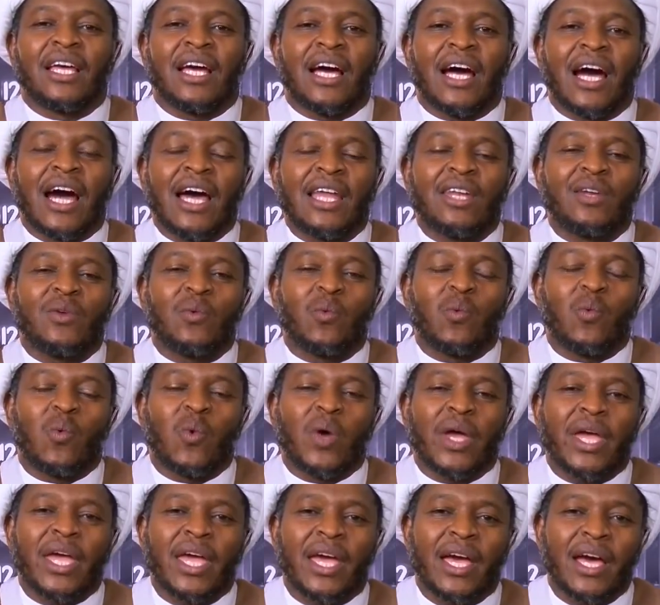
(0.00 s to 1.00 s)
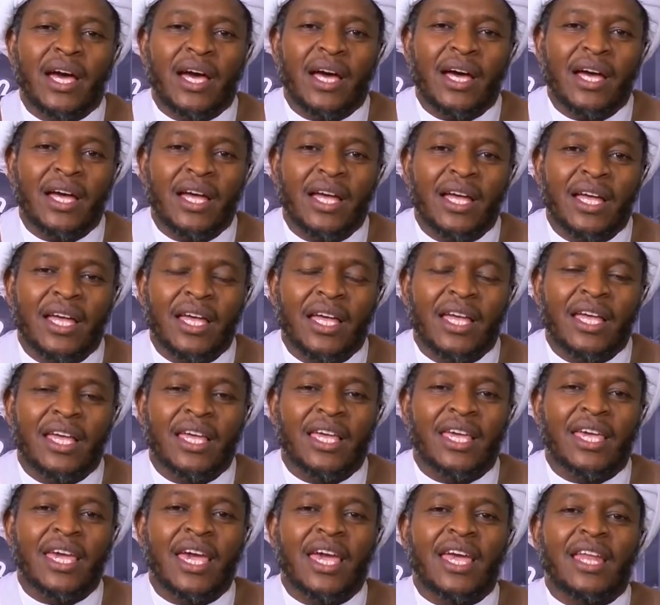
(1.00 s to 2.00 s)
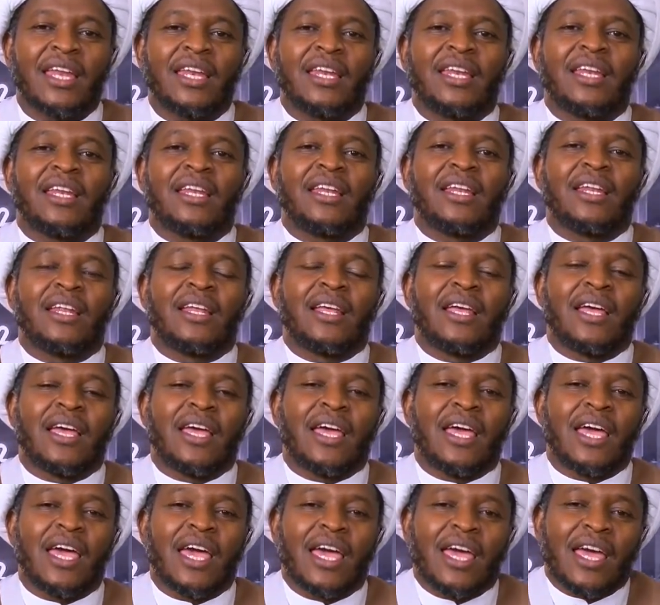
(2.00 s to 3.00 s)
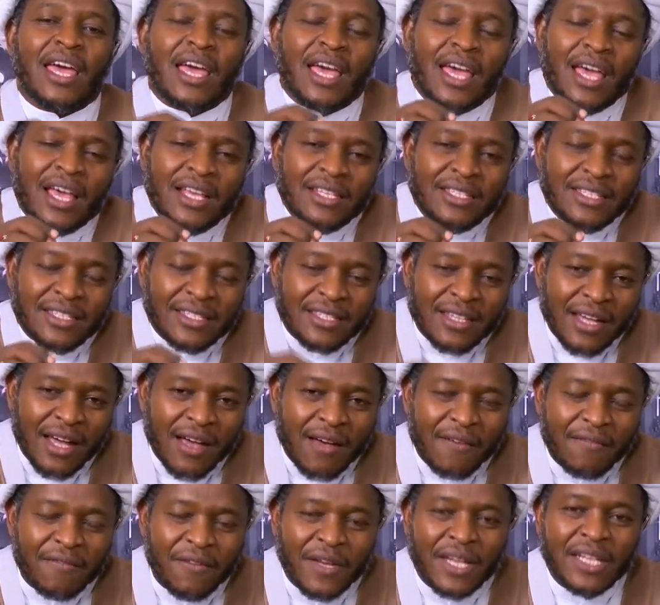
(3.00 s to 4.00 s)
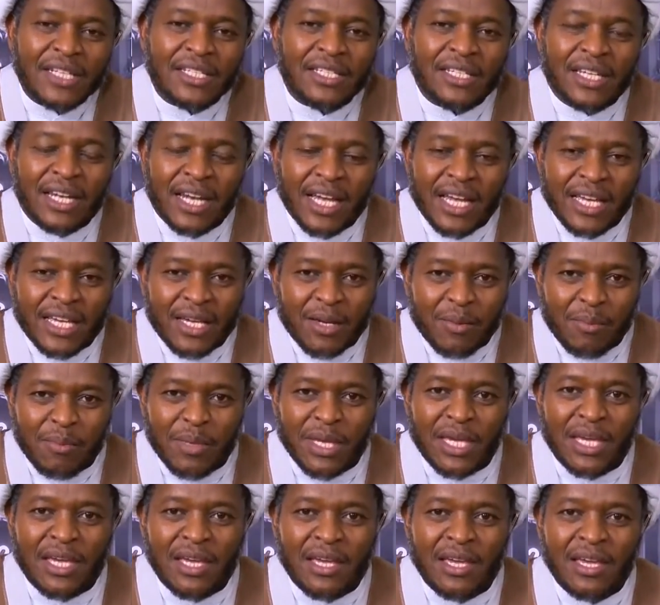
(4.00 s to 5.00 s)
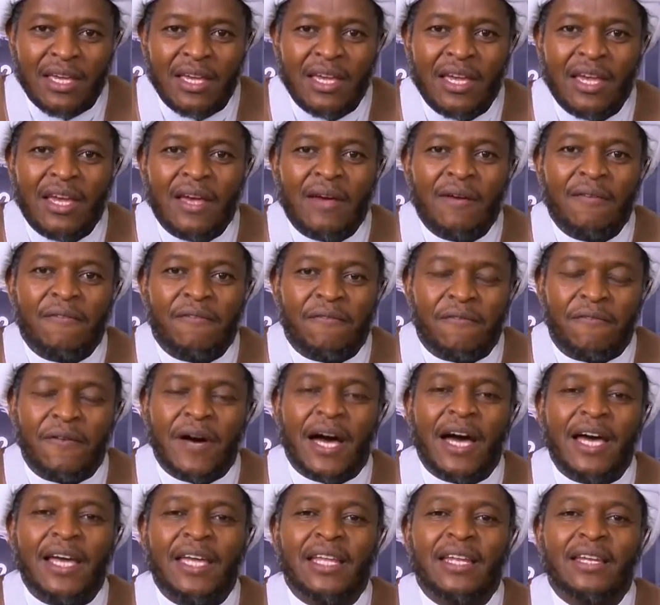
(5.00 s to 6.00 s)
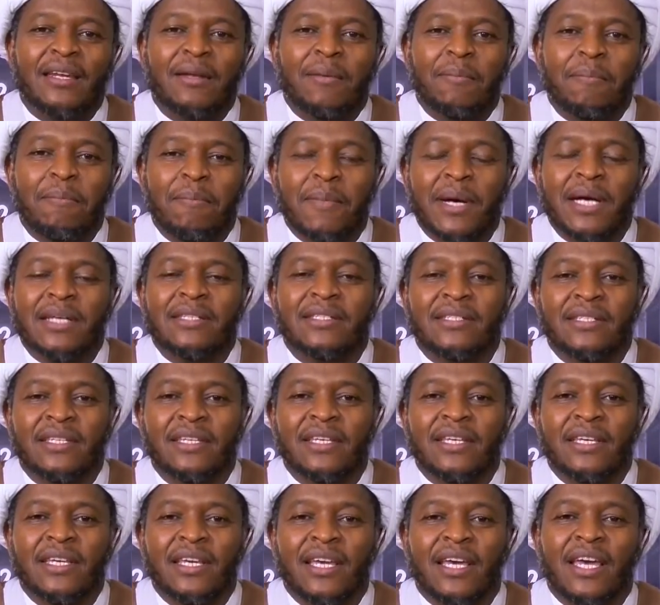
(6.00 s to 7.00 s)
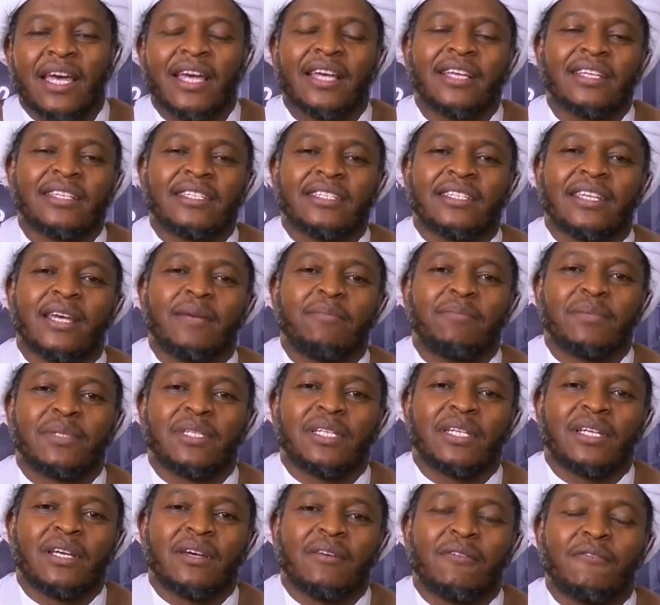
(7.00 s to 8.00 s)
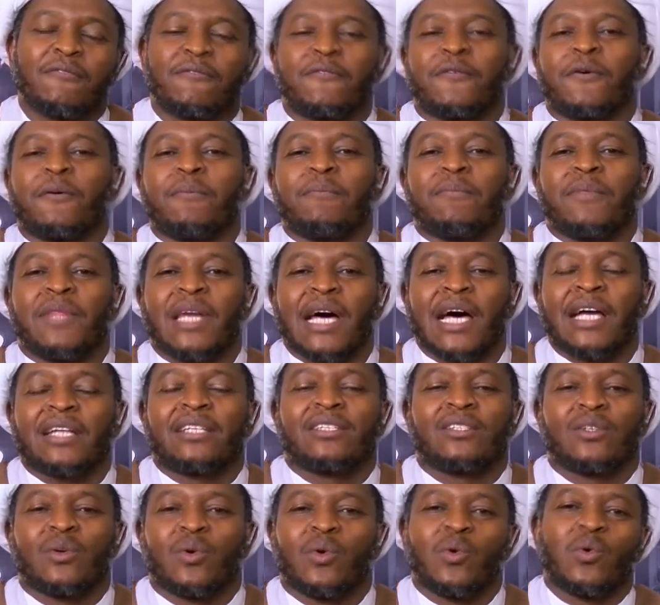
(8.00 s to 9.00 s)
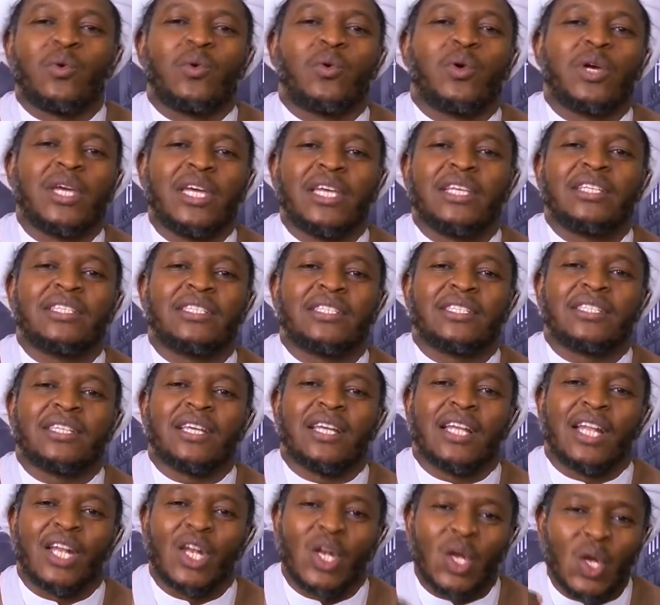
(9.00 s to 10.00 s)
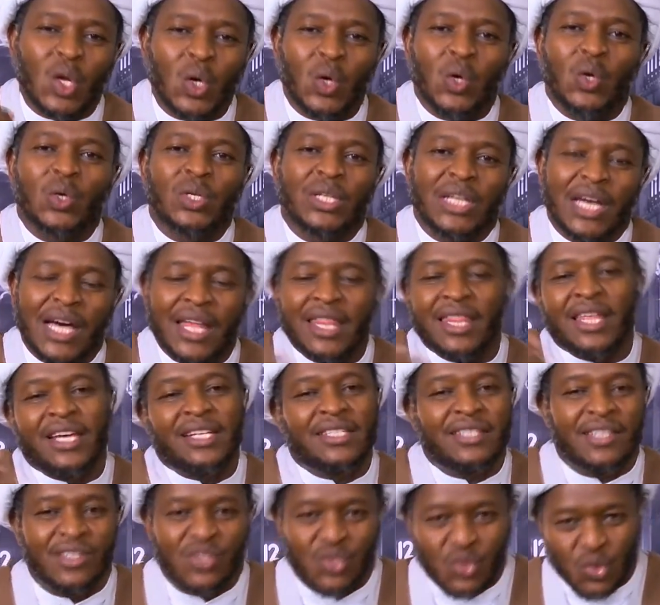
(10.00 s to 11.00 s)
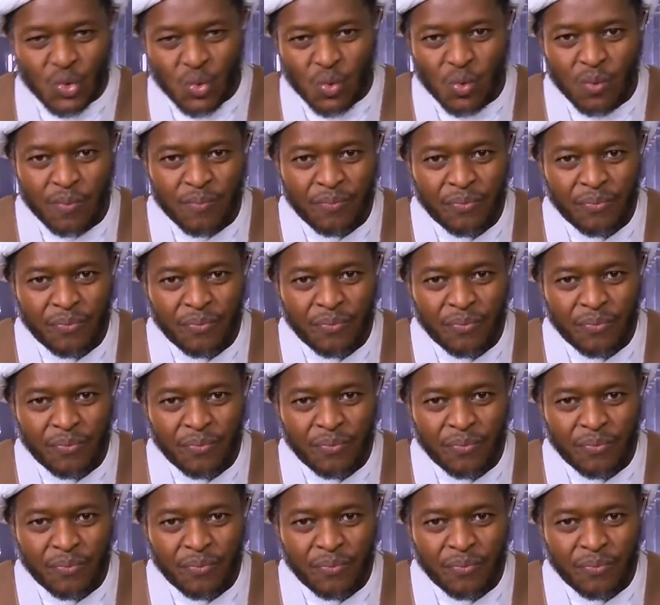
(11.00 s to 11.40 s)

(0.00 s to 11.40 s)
and where can a servant like me find mercy except from that who is Lord, and that is you?